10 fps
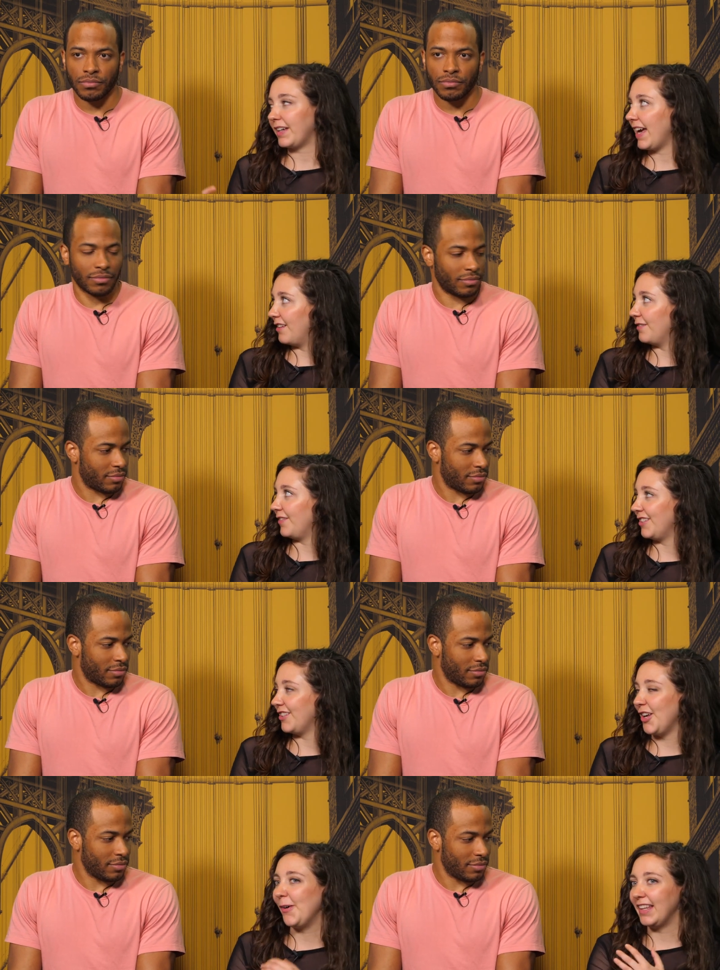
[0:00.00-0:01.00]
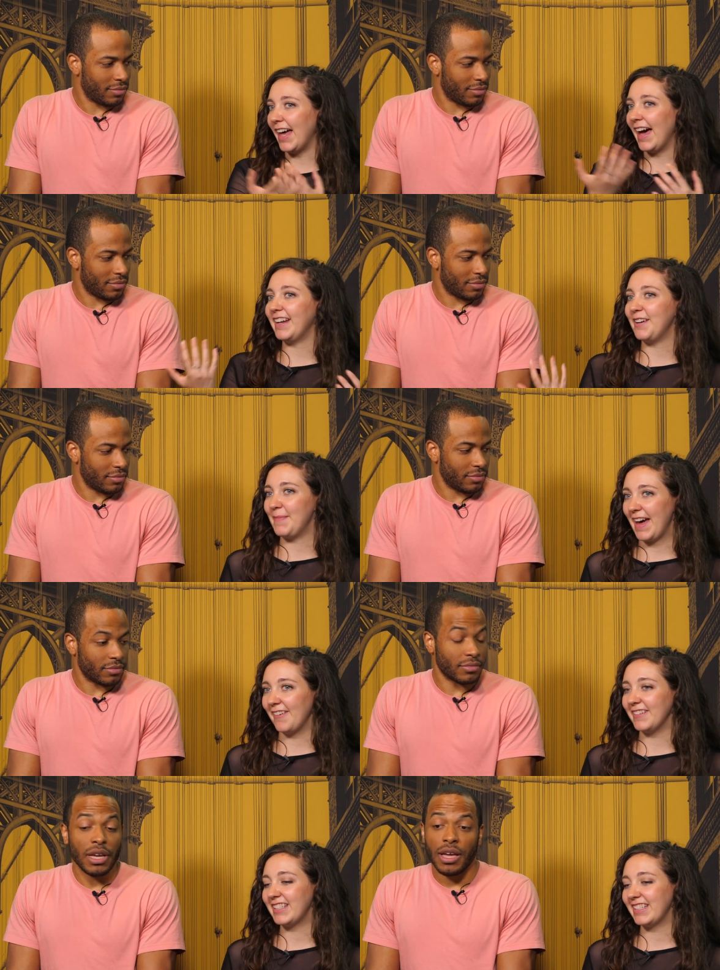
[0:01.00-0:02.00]
Speaker 1: kind of know a lot
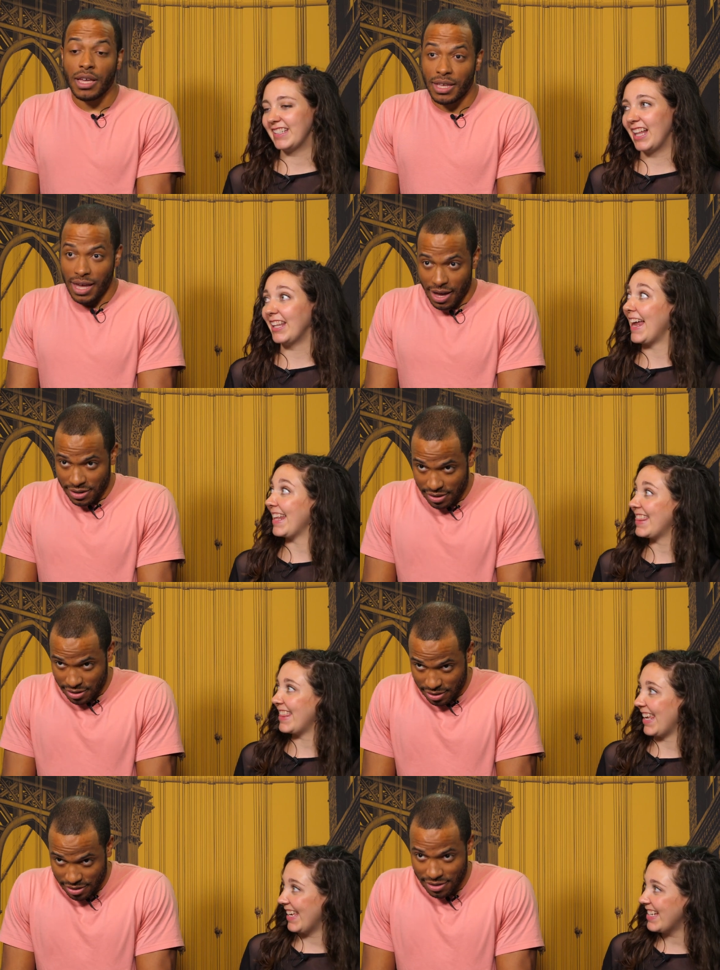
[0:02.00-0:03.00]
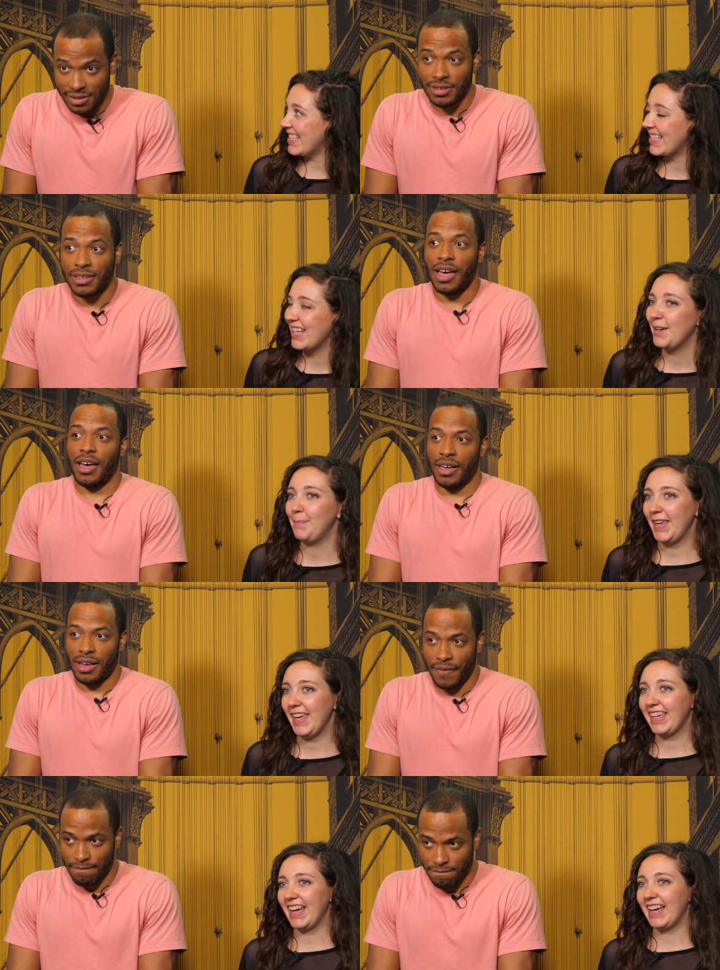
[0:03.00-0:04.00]
about a yes. lot of things. Yeah,
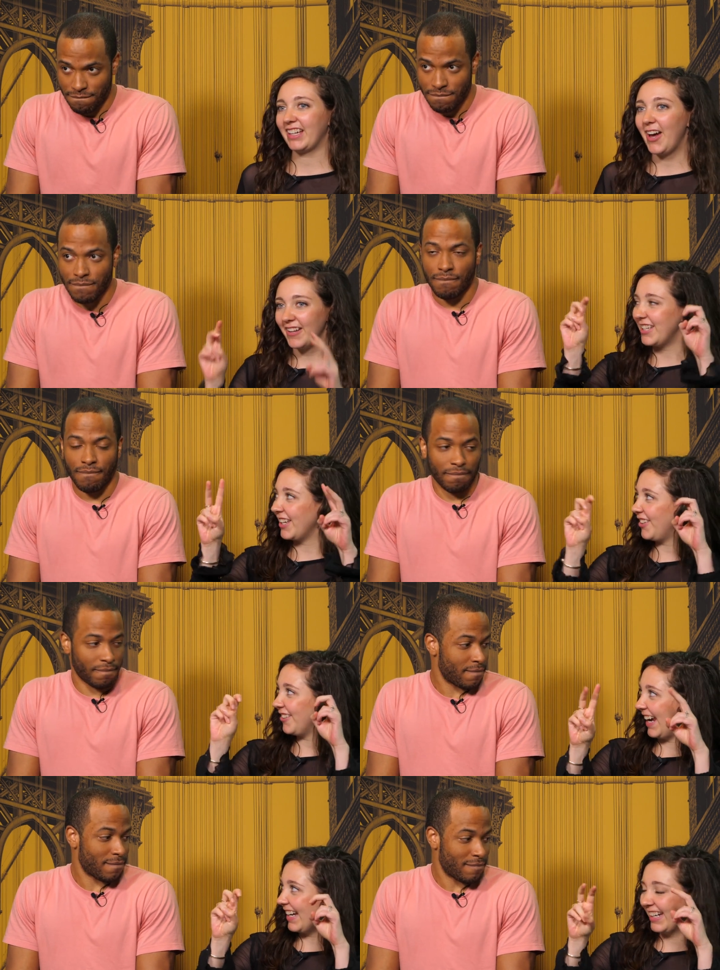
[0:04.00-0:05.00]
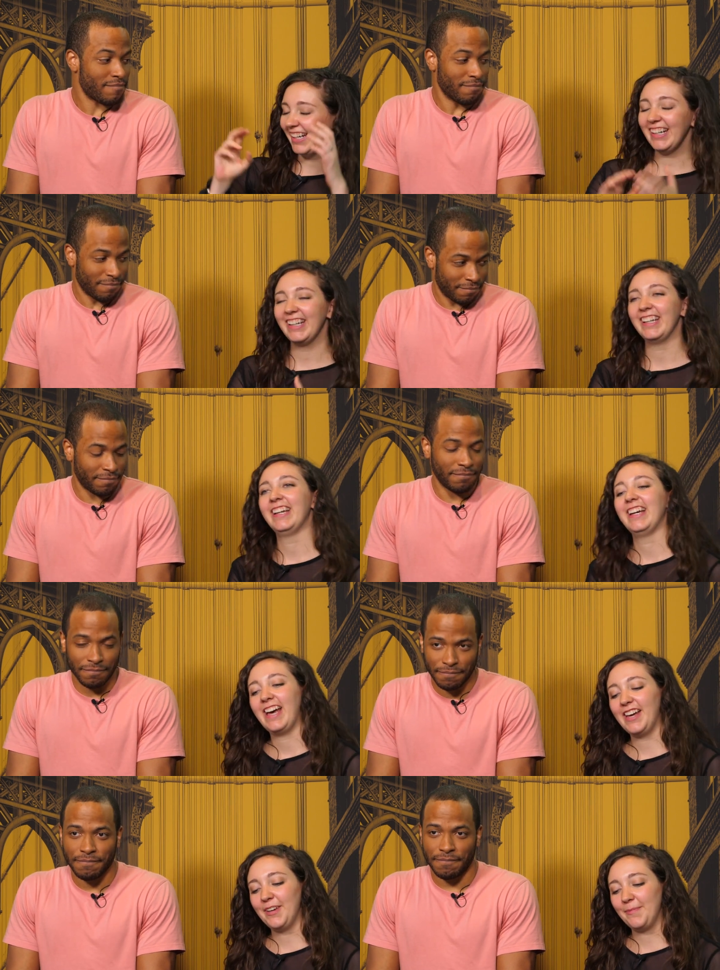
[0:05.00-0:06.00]
being yeah. a content creator, mm-hmm.
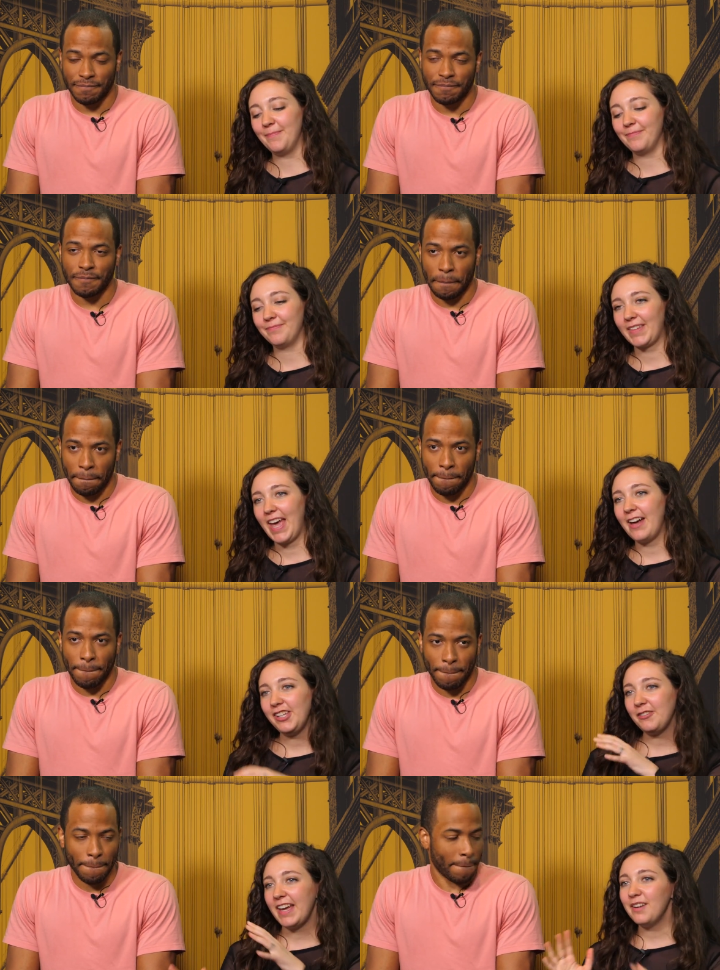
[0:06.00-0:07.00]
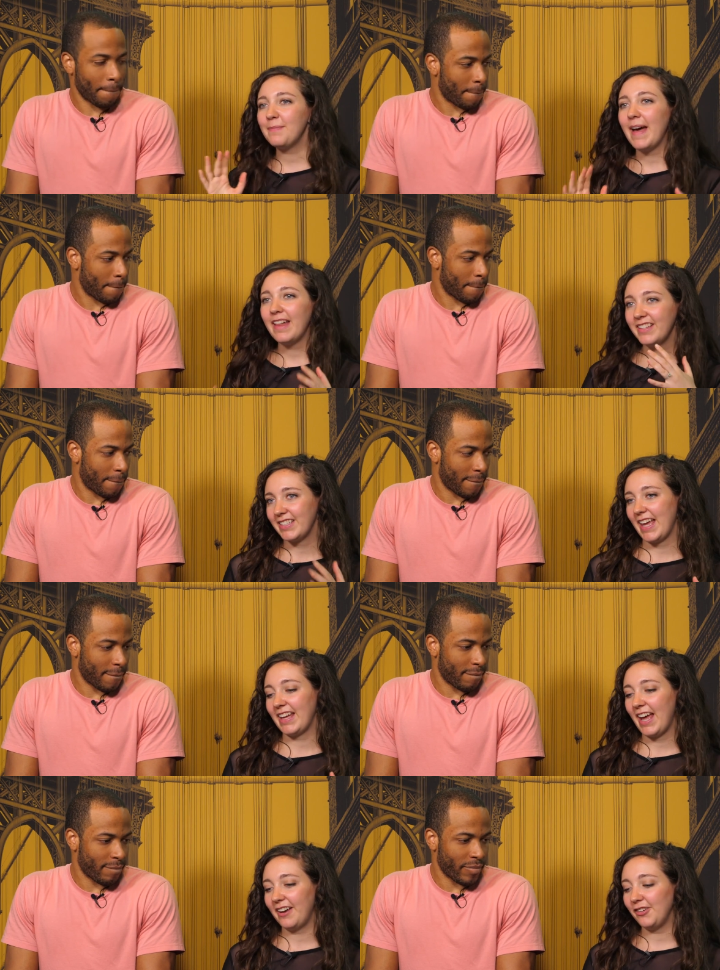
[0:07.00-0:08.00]
um, how do you kind of balance
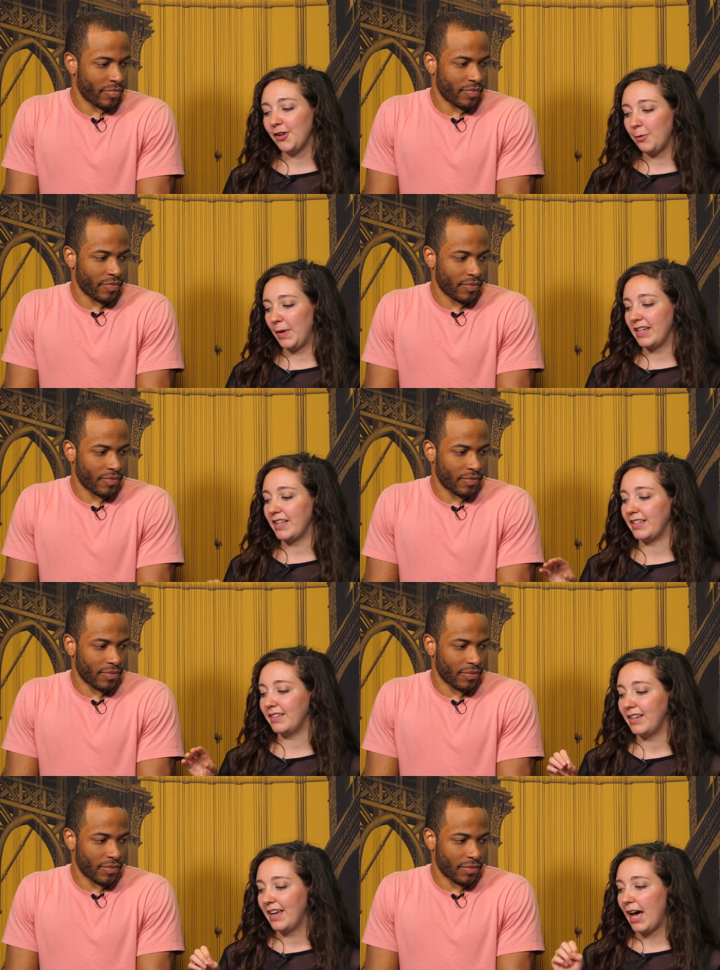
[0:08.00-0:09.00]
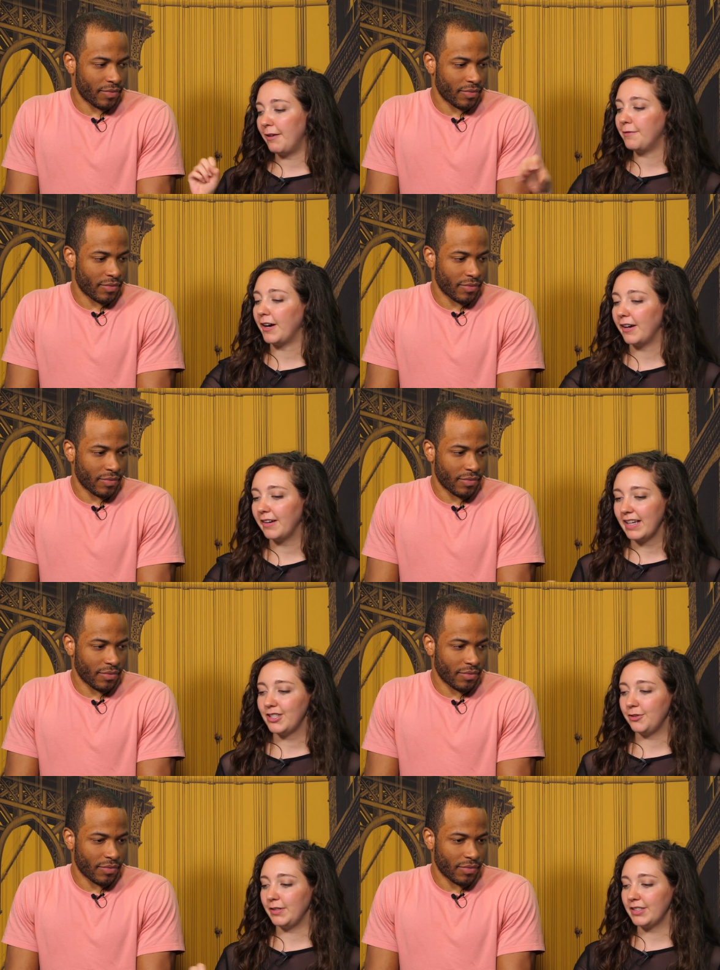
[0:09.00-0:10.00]
that? How do you know when to, how far
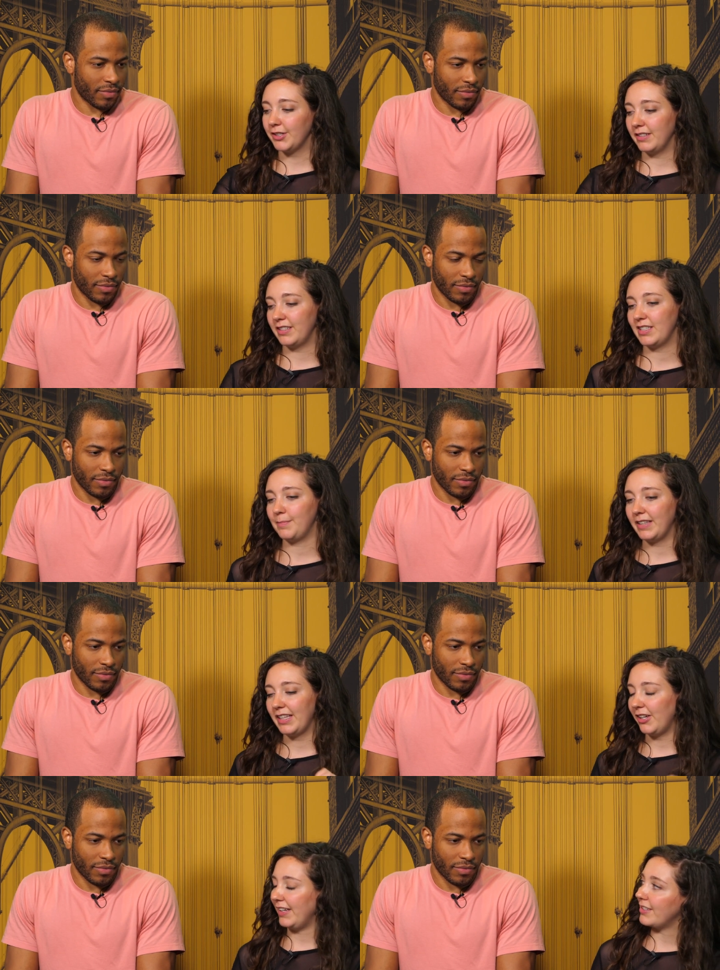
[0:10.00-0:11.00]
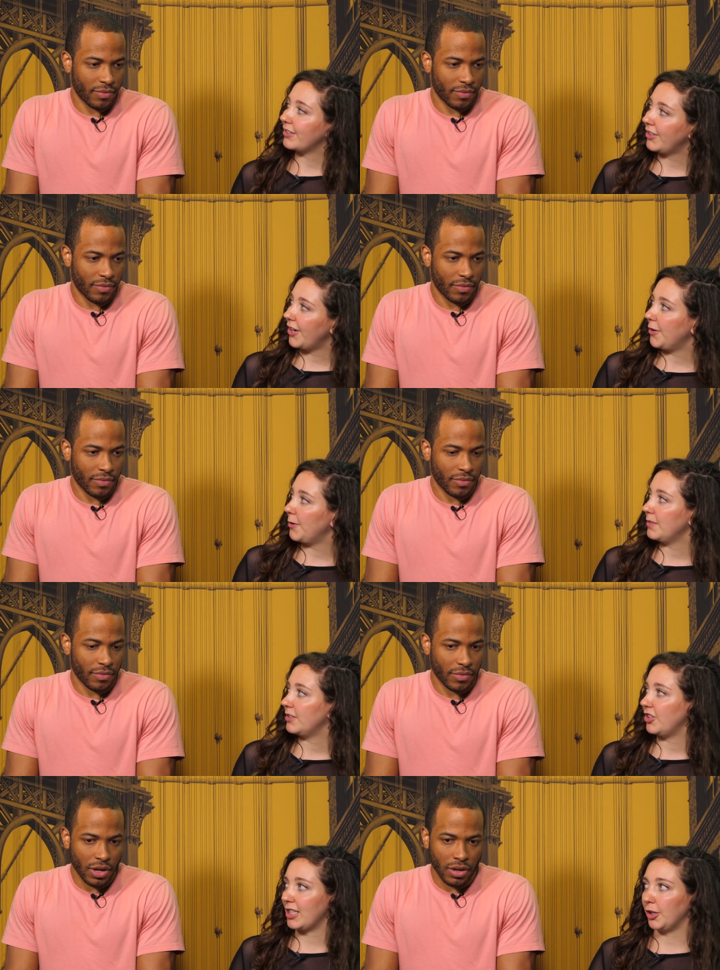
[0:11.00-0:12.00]
into a certain discipline that you need to go?
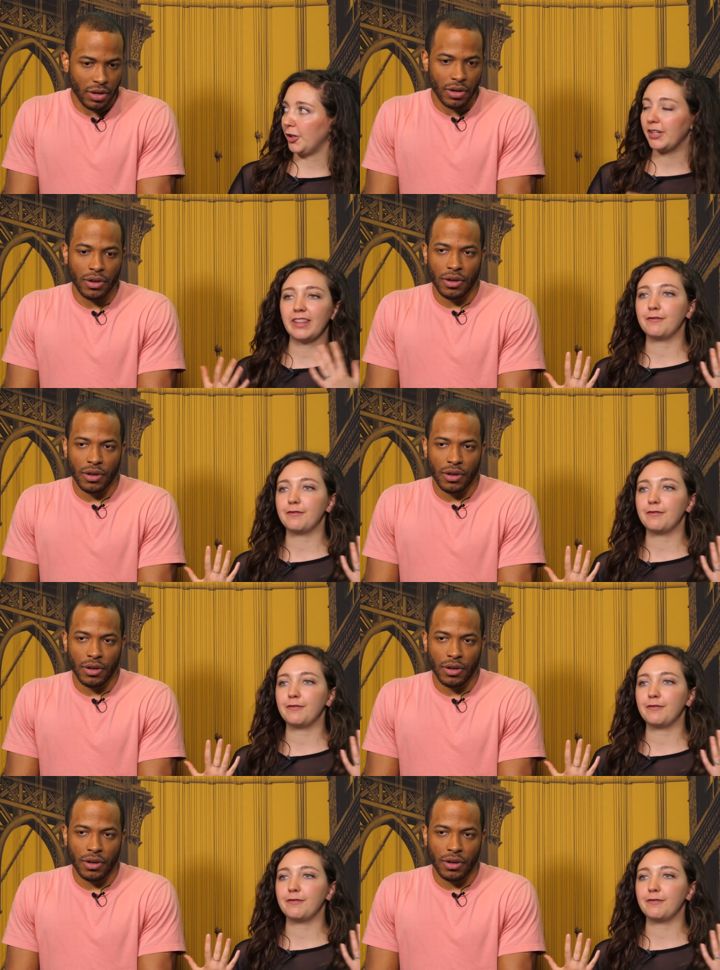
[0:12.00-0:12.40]
Do you just learn on the